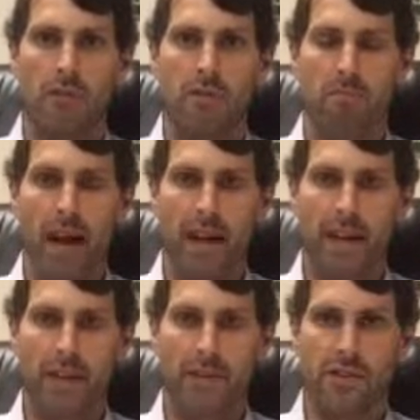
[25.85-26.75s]
some
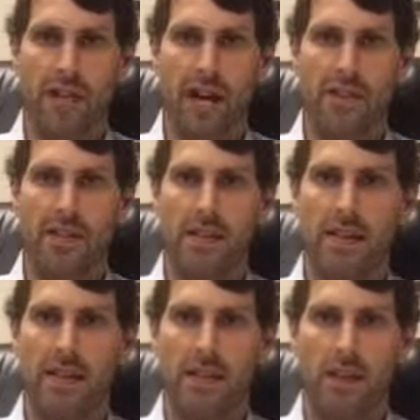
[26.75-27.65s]
back
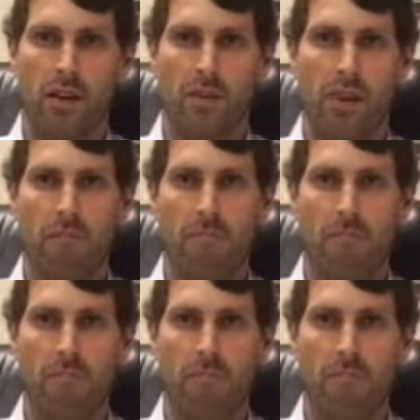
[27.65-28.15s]
exercises so that my